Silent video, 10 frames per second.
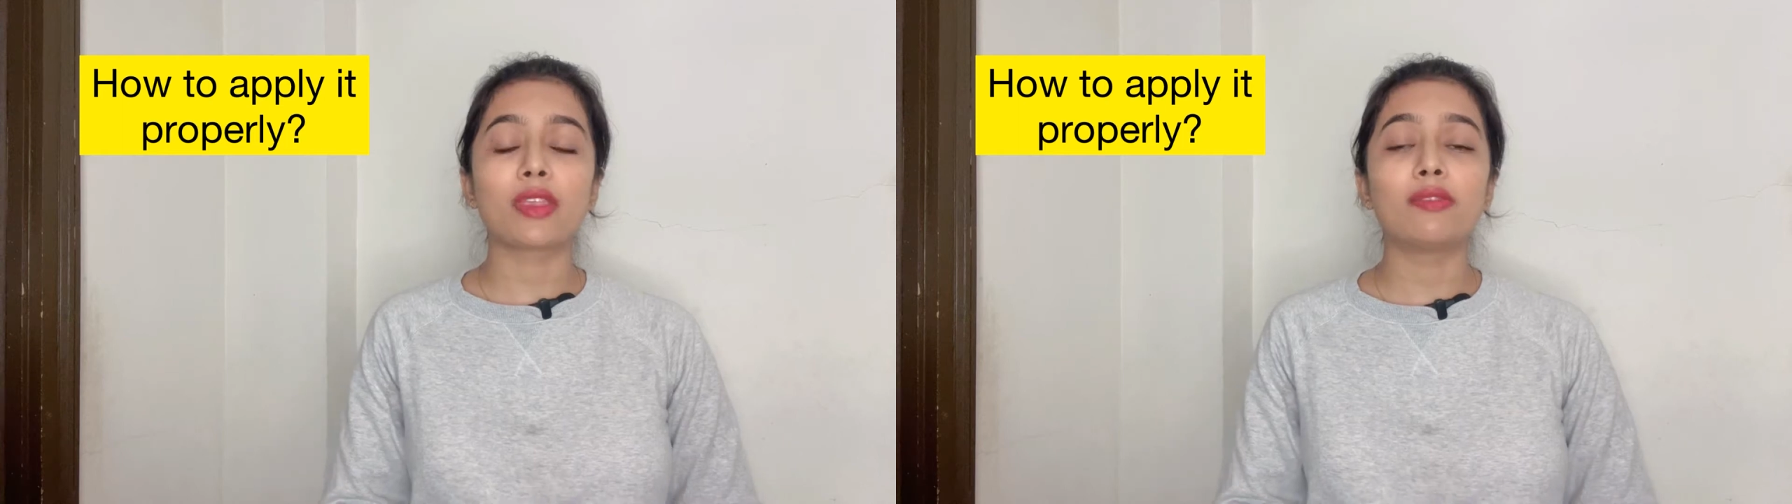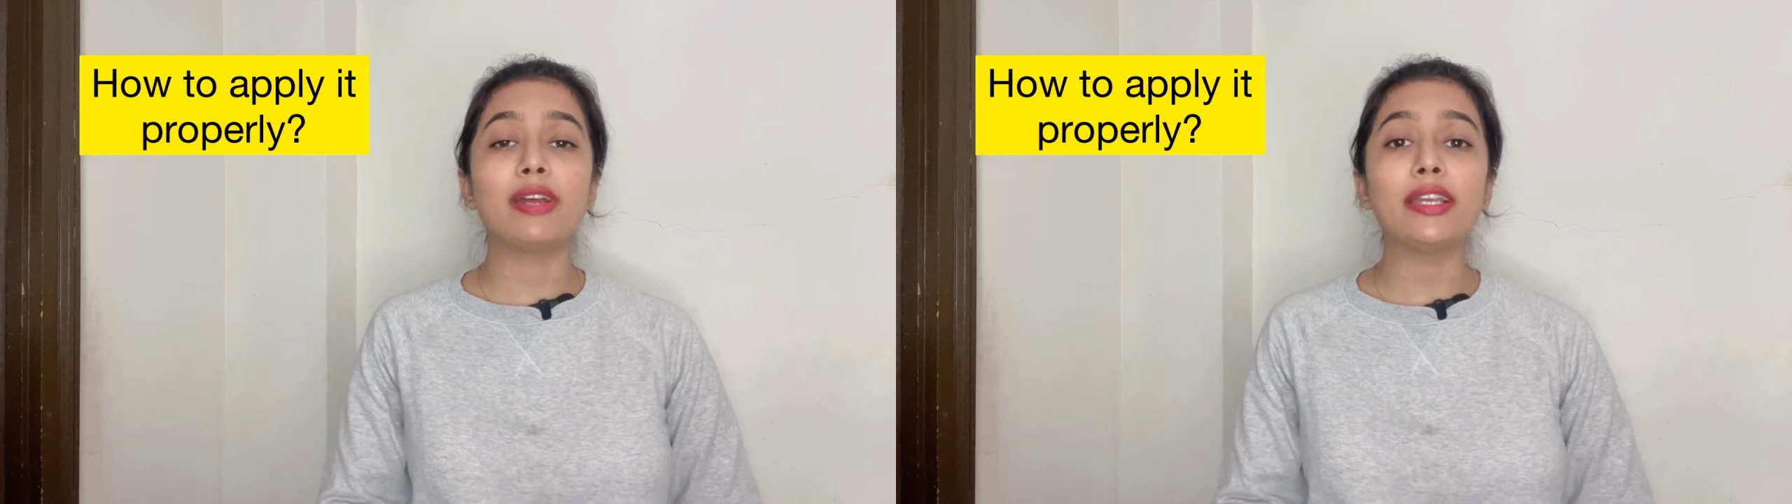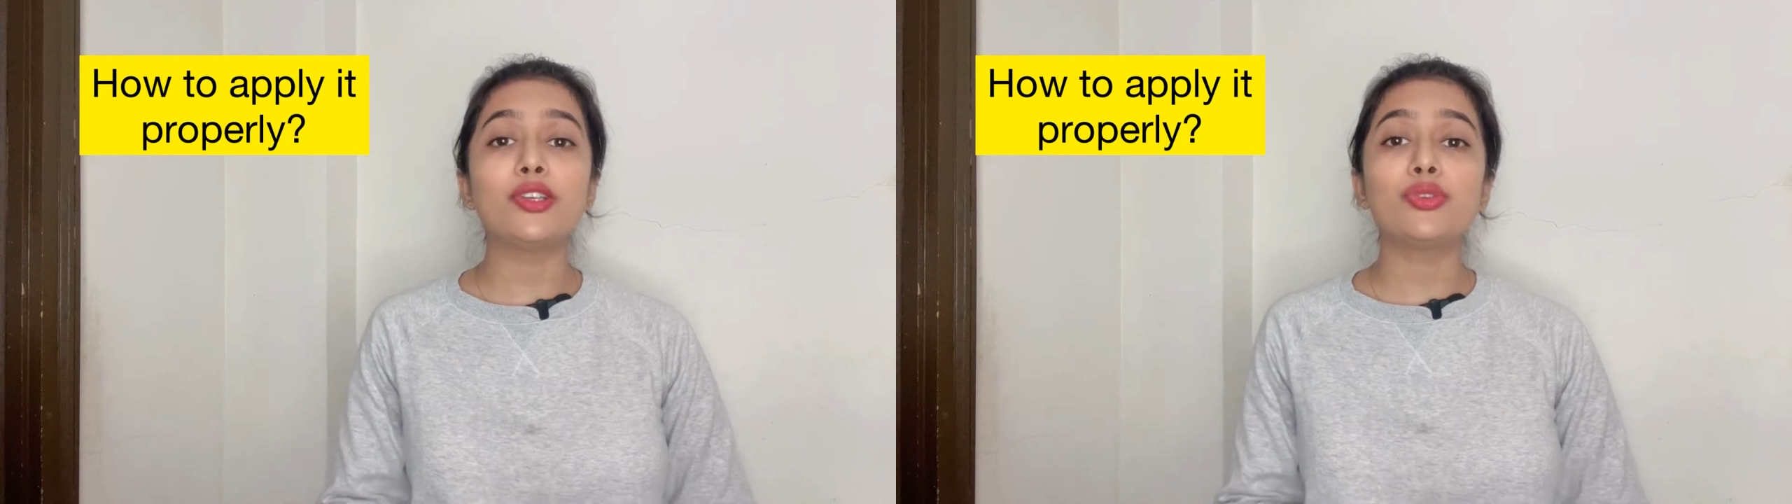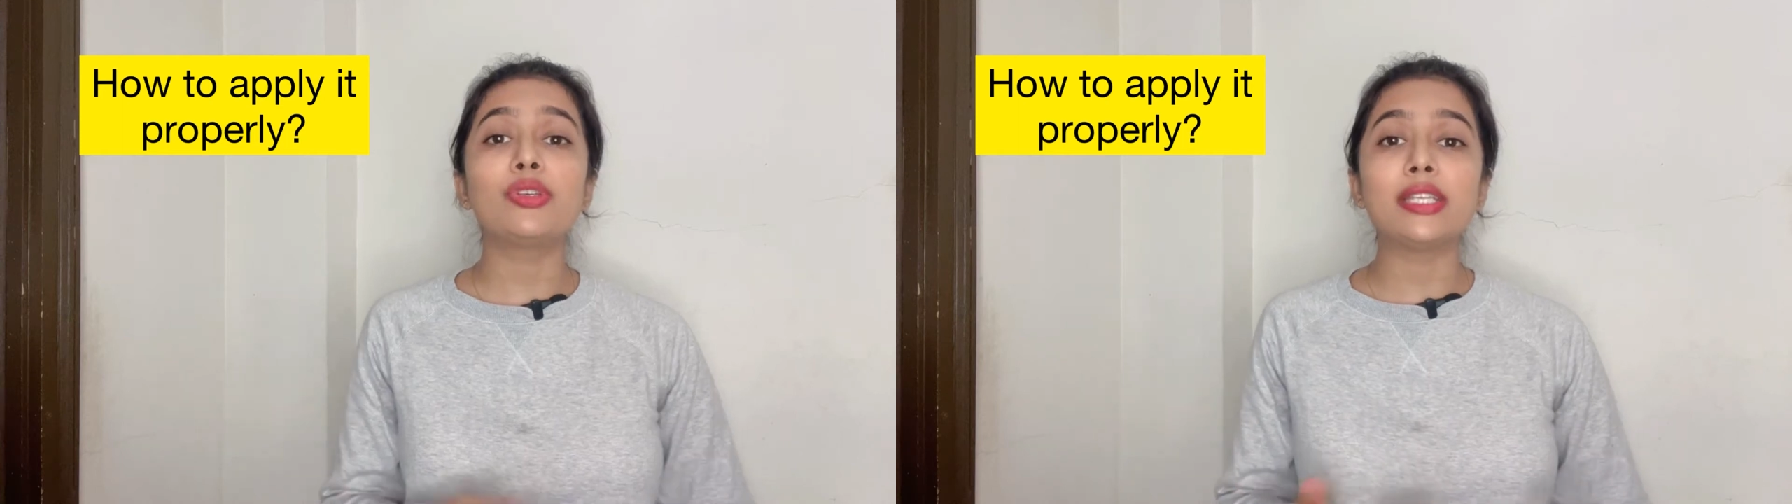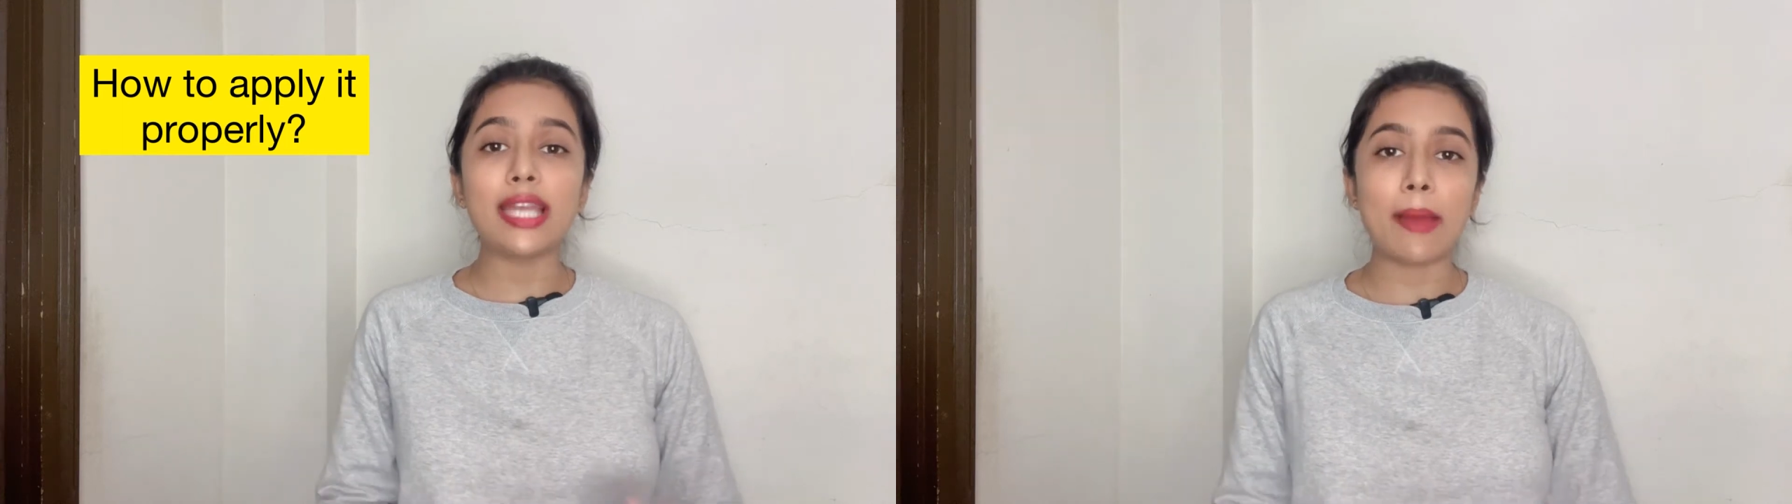when to
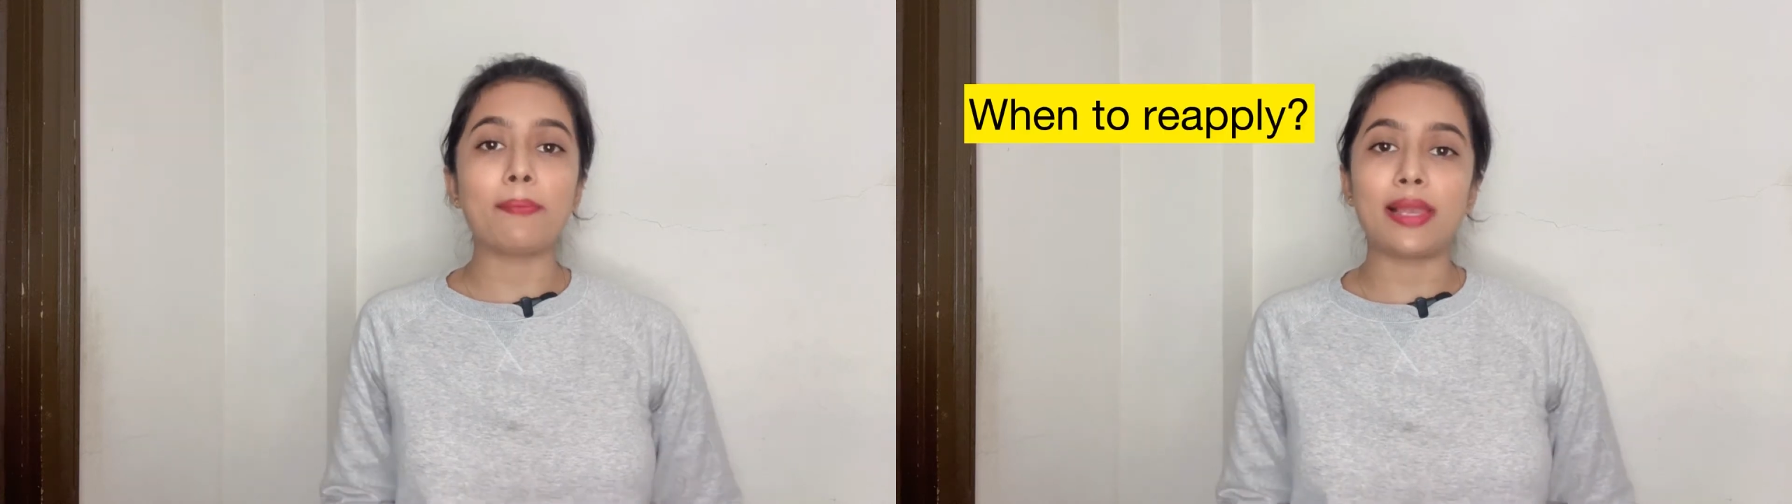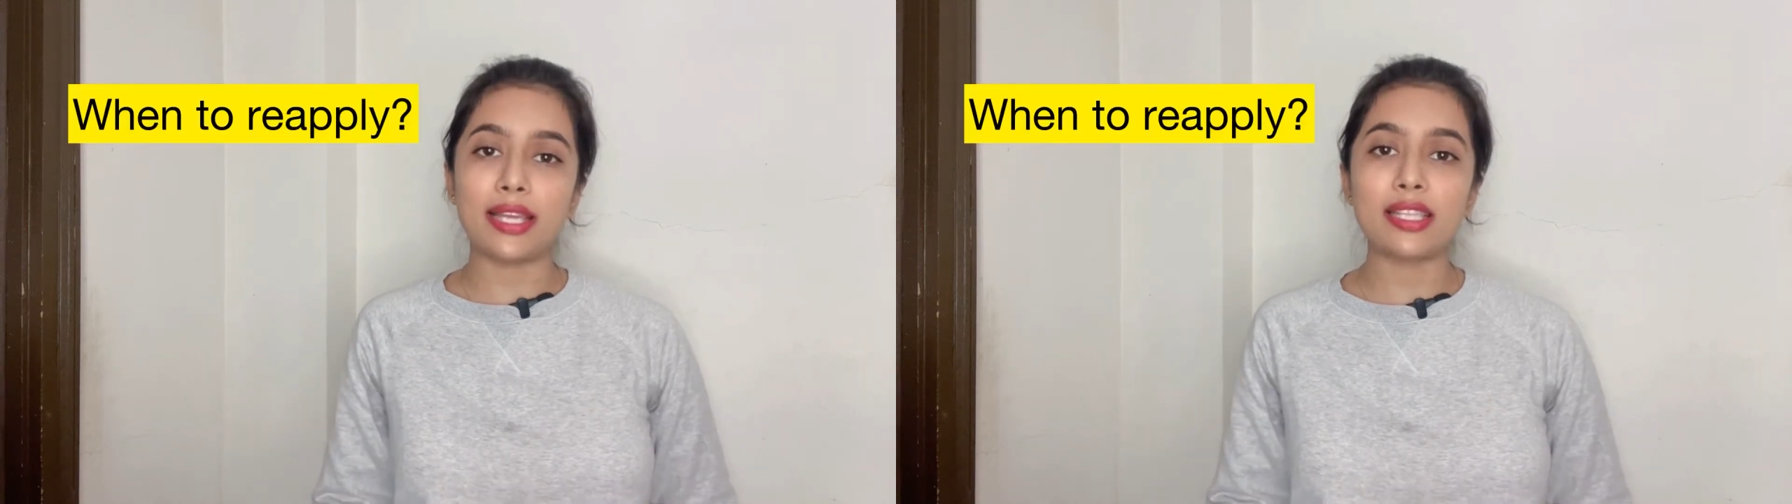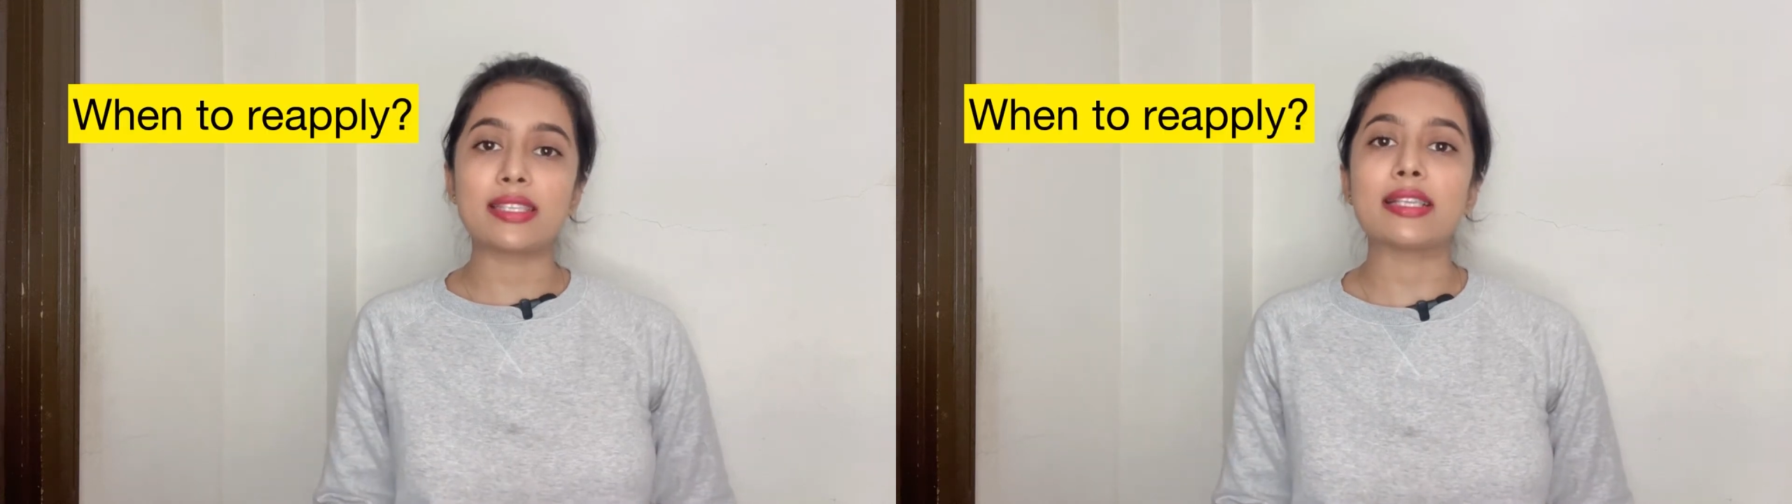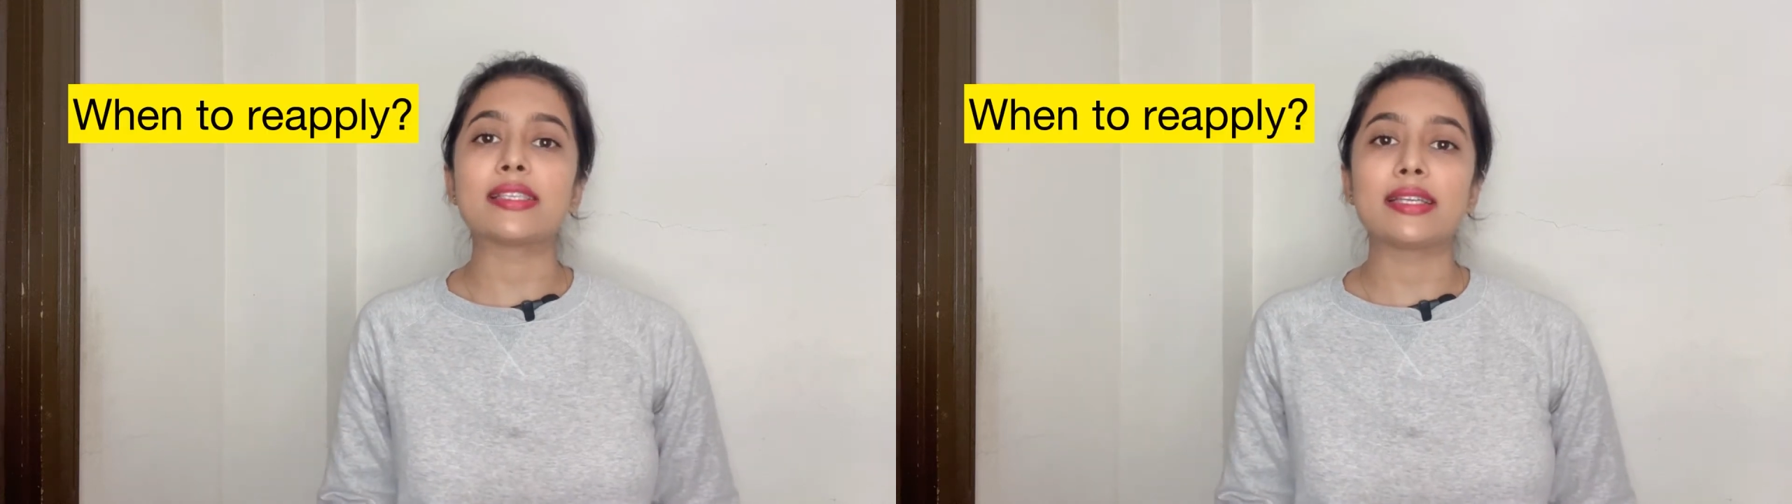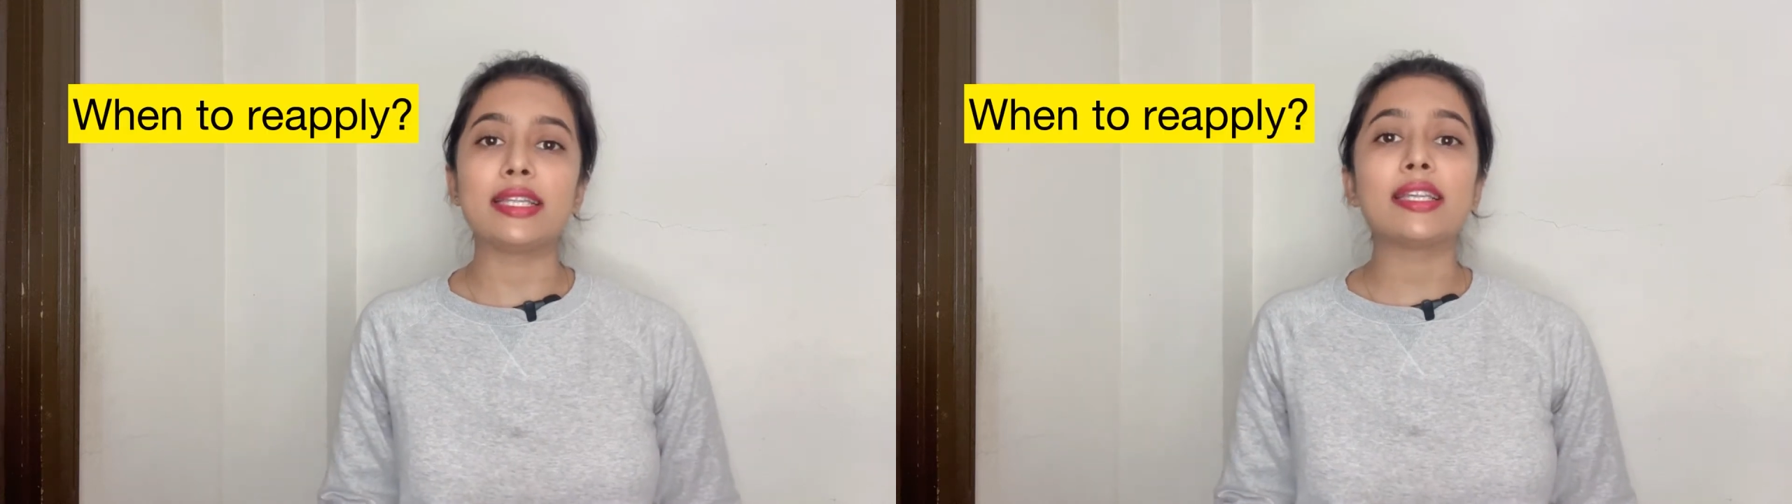reapply the
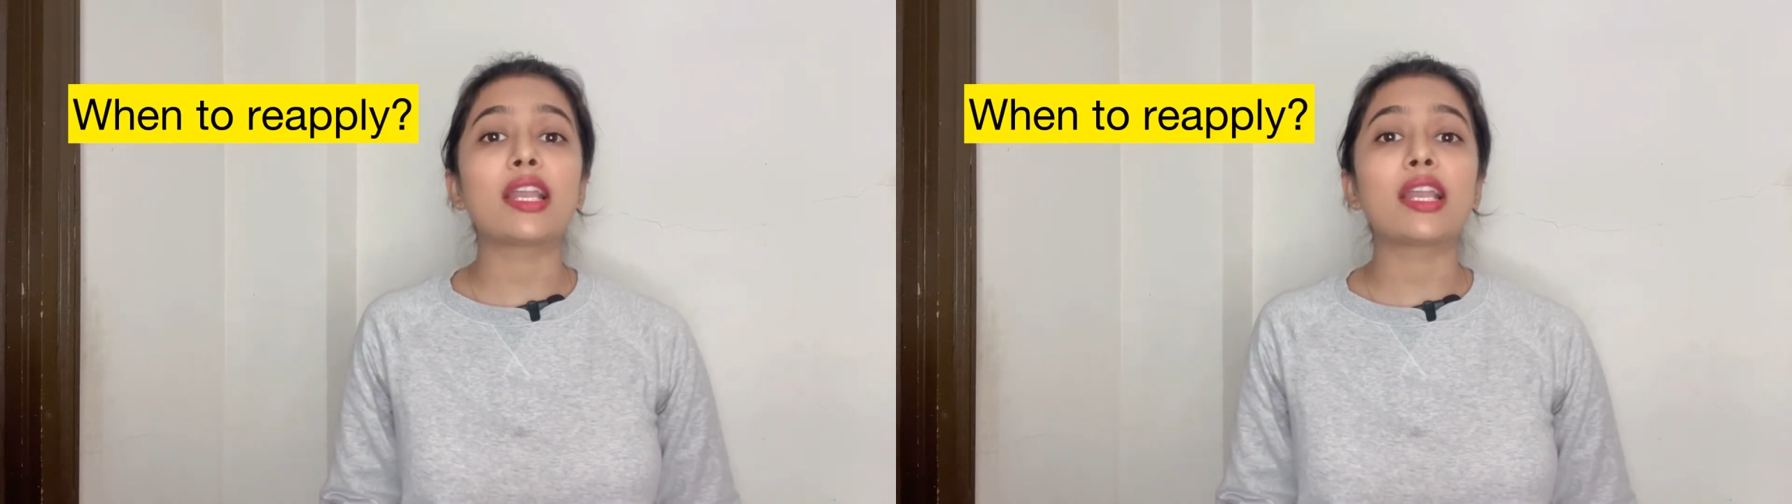sunscreen,